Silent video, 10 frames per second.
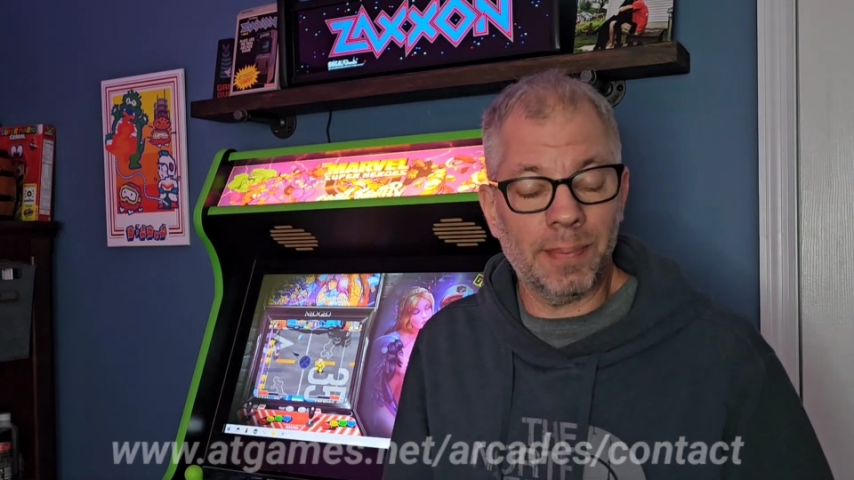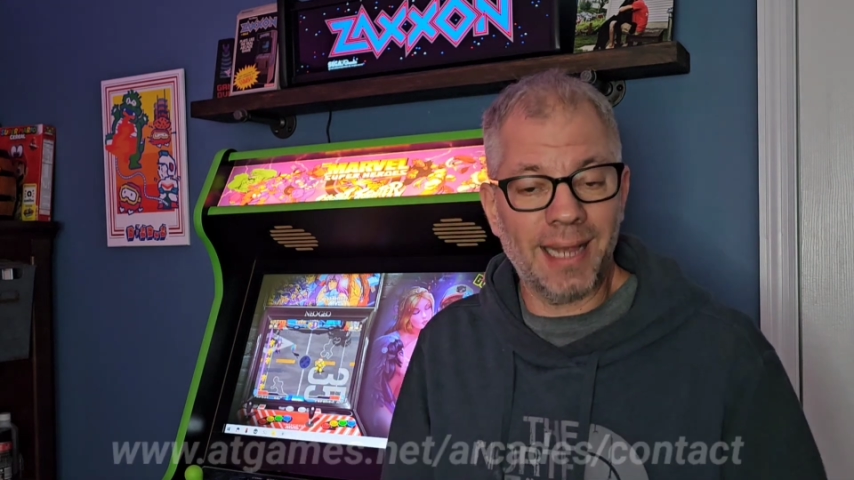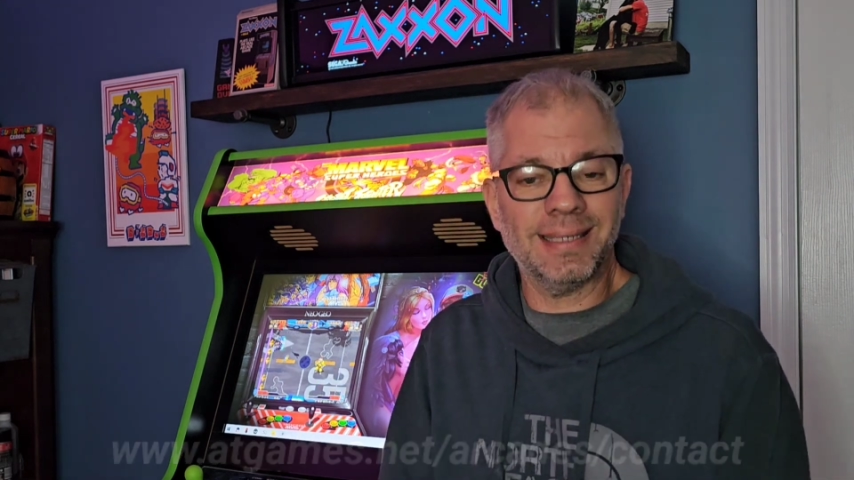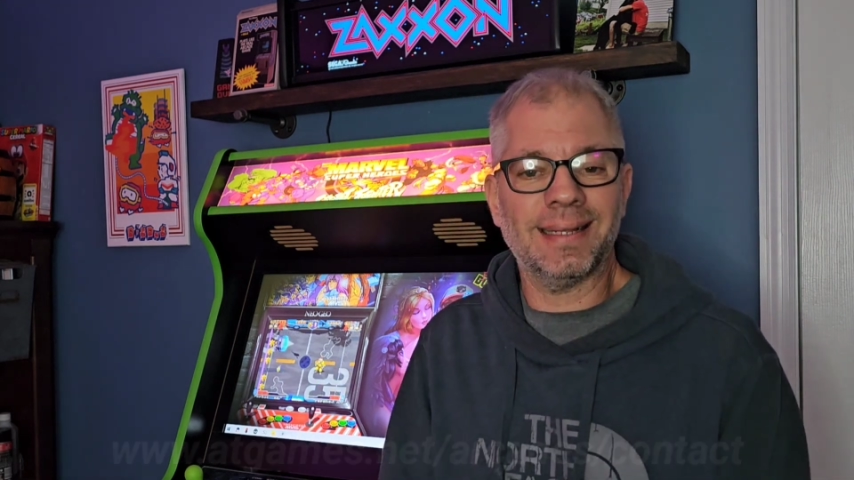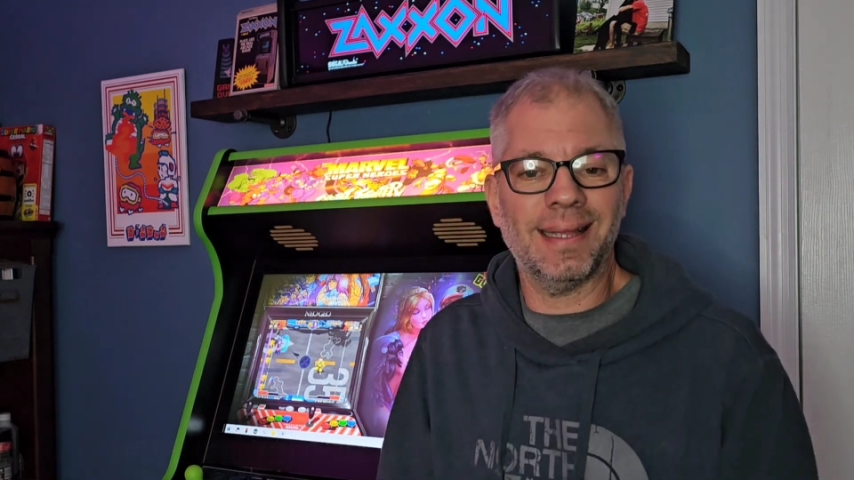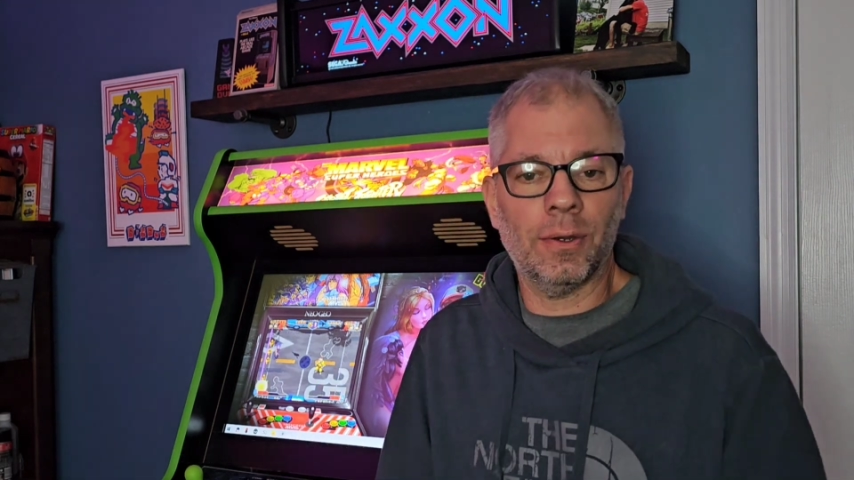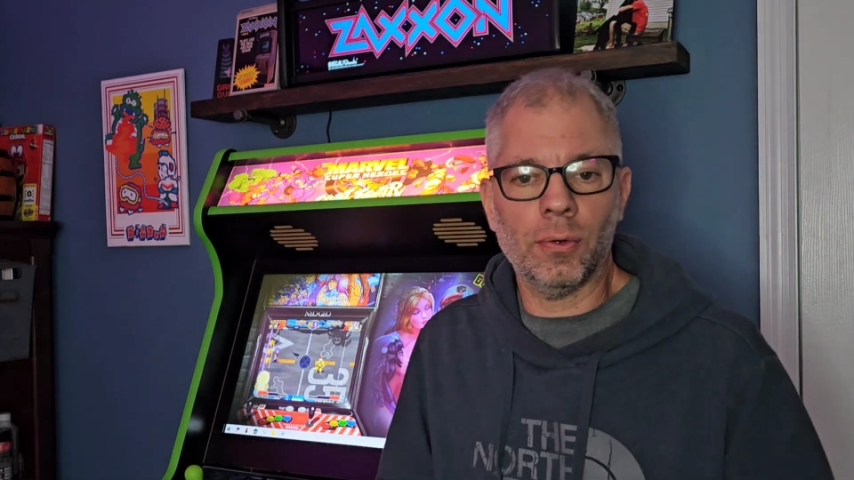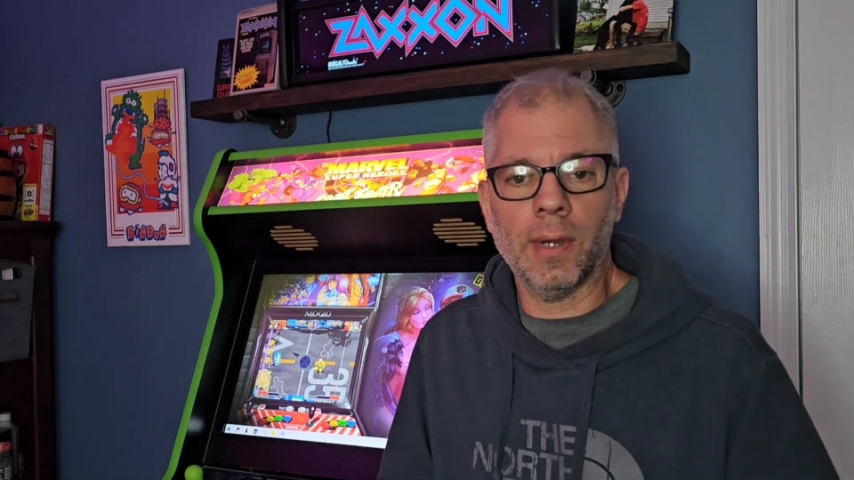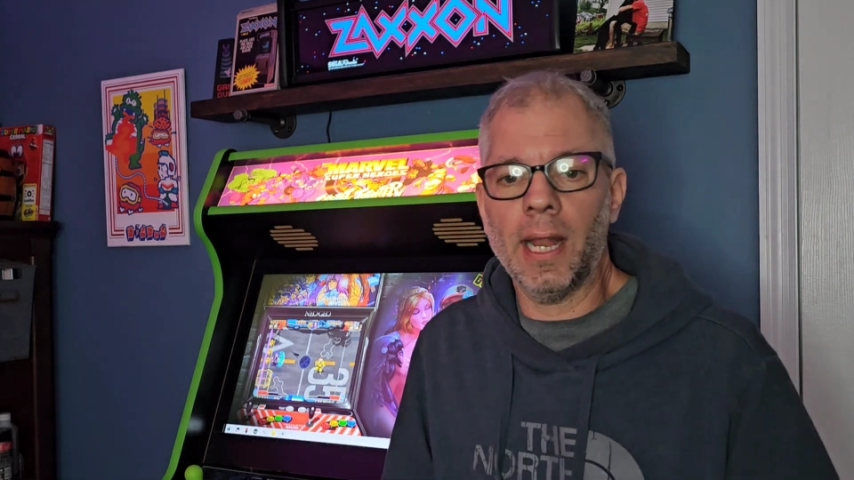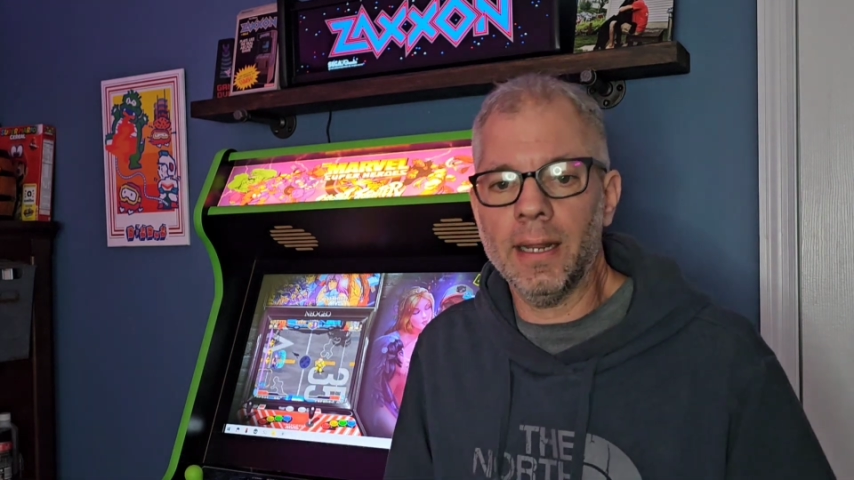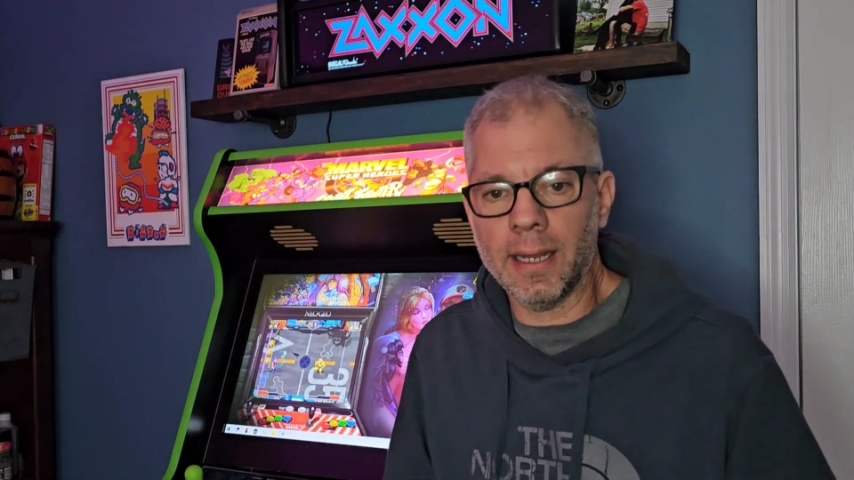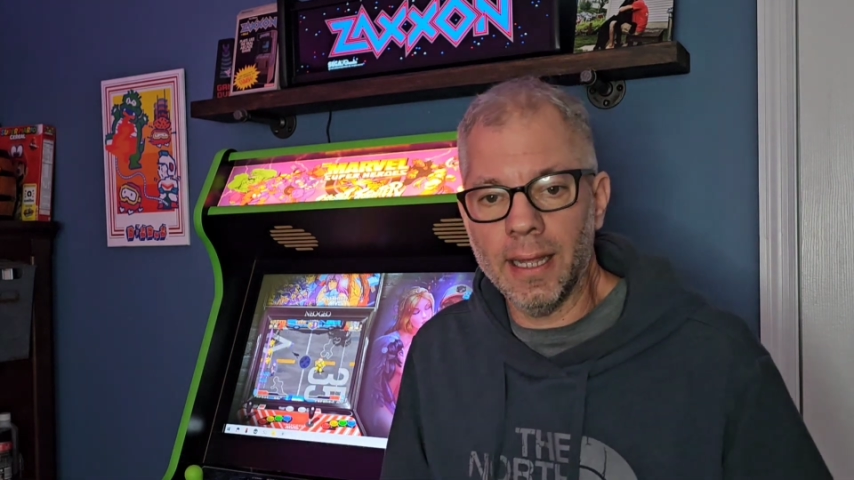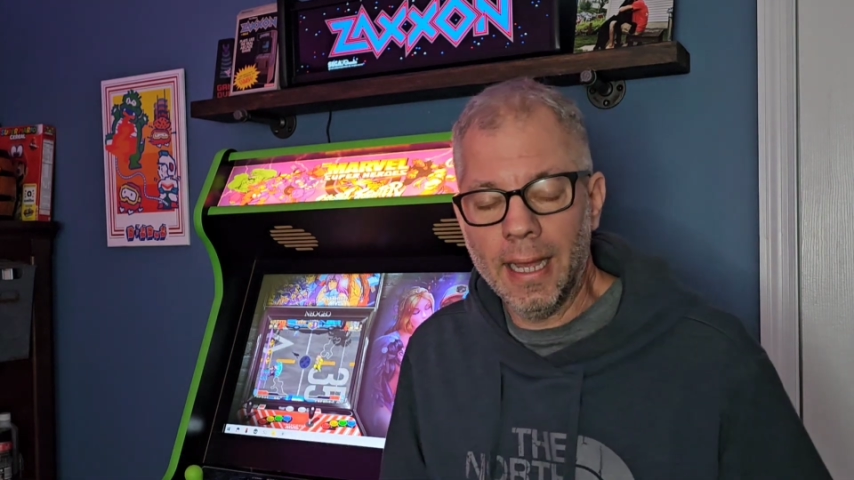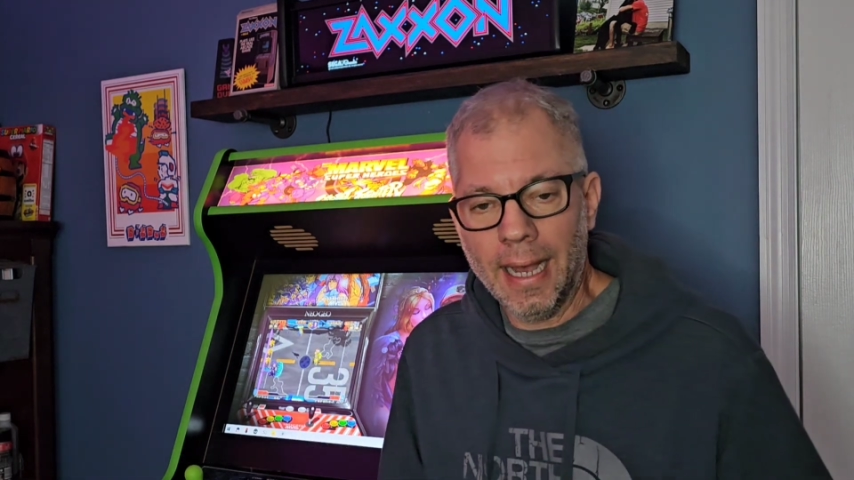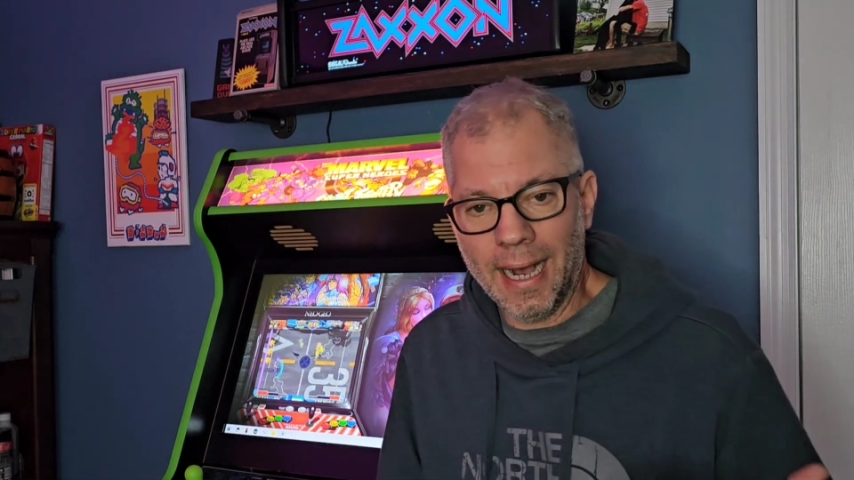basically creating
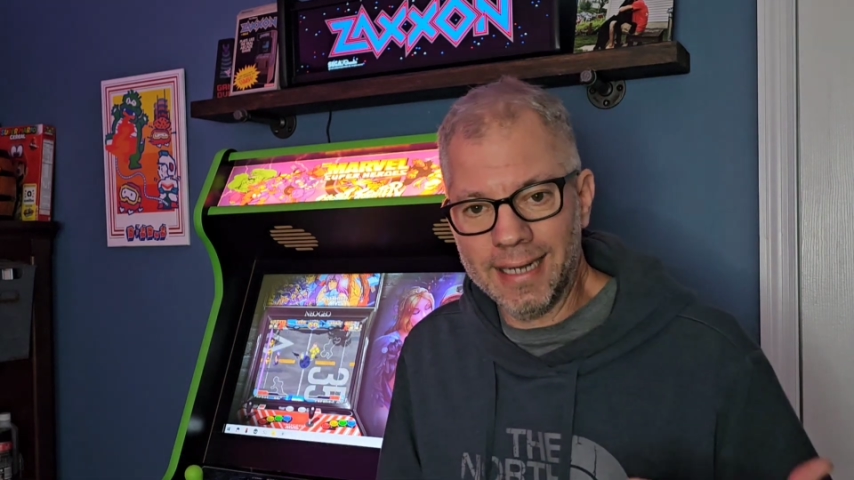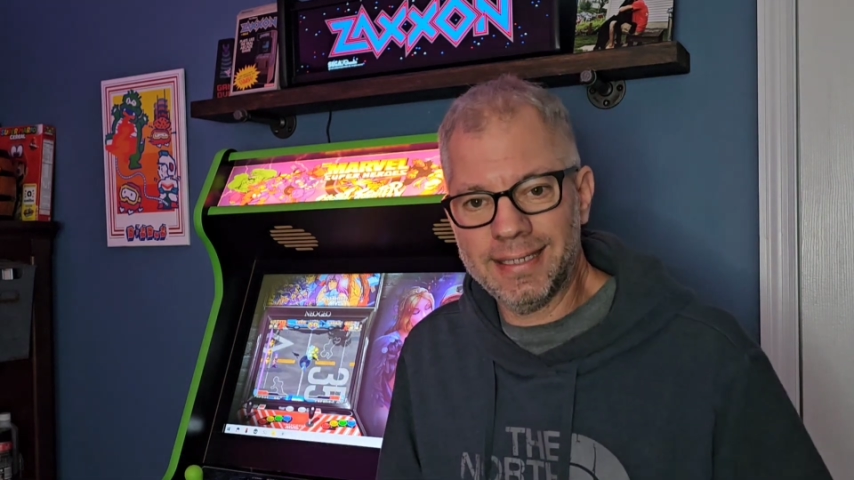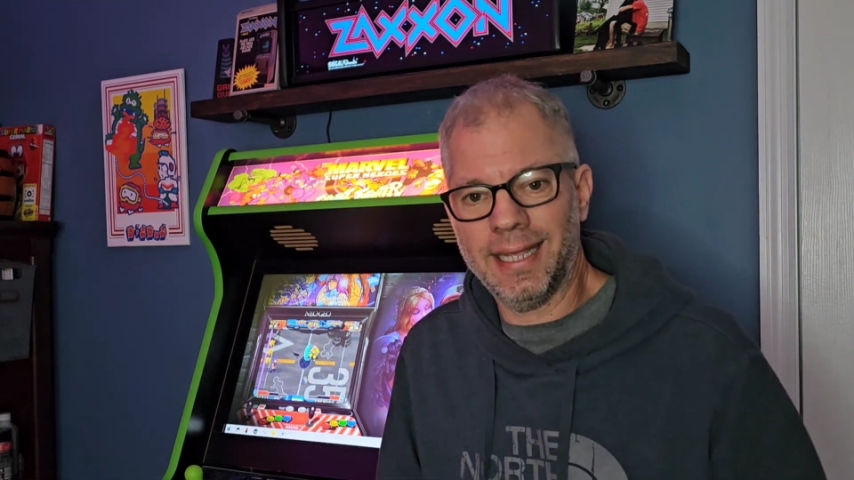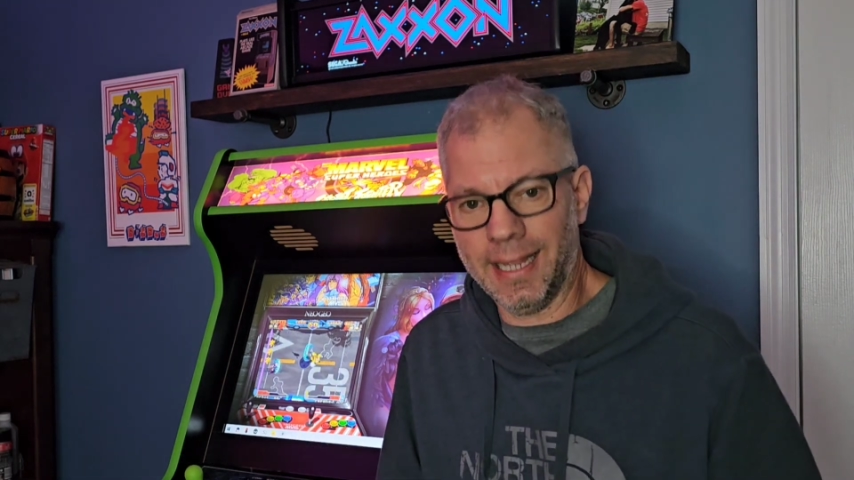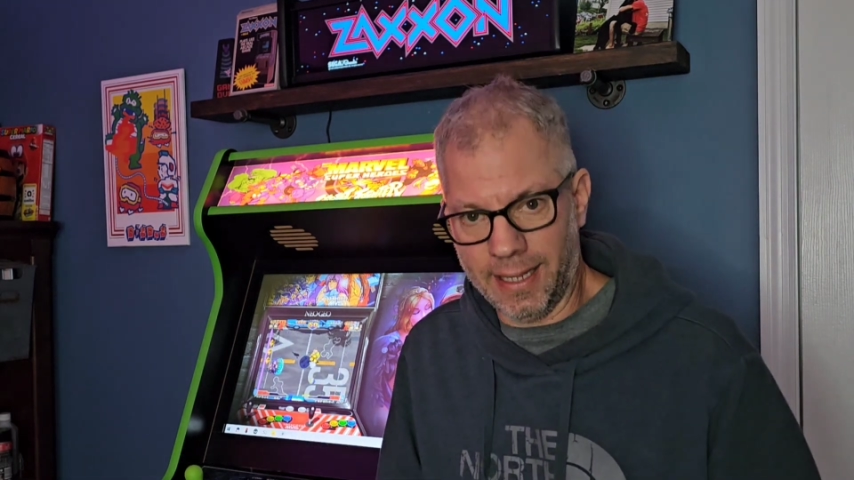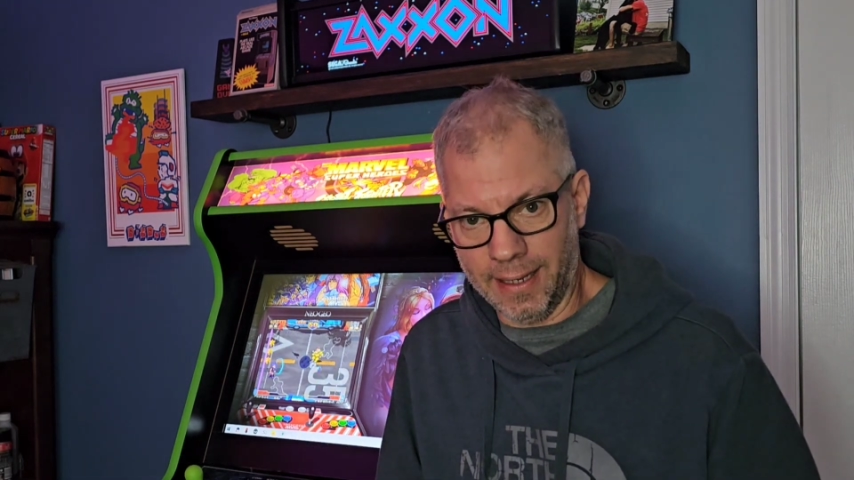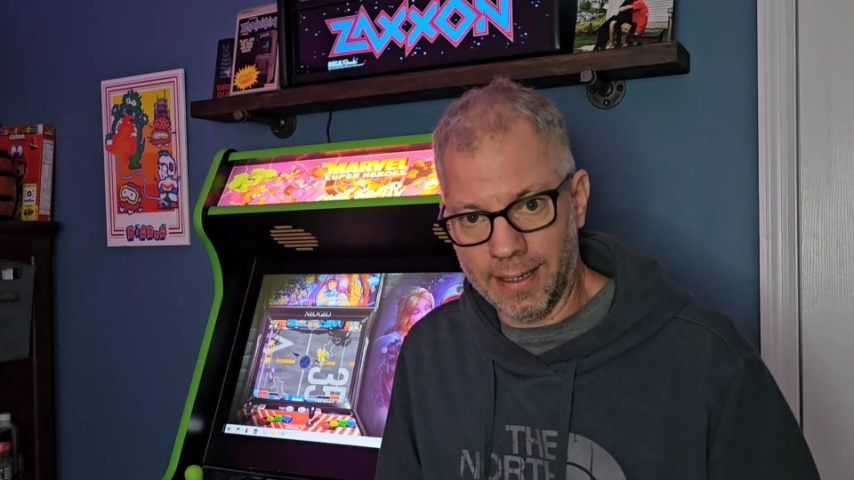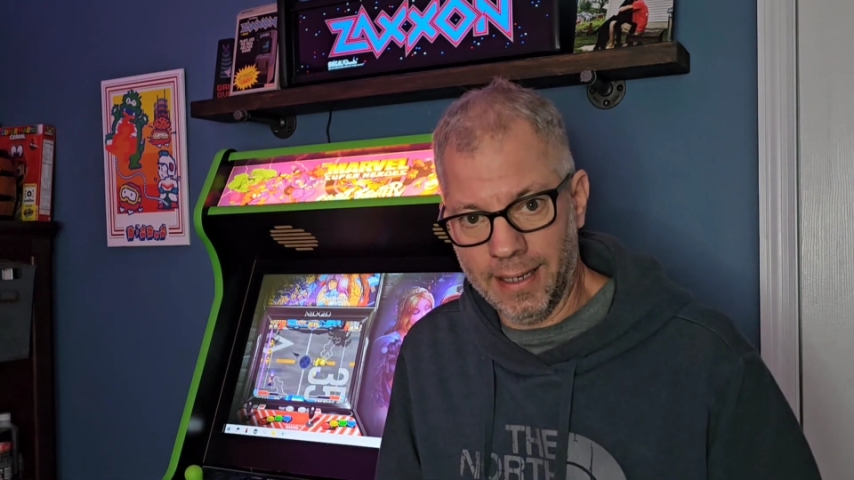a ticket.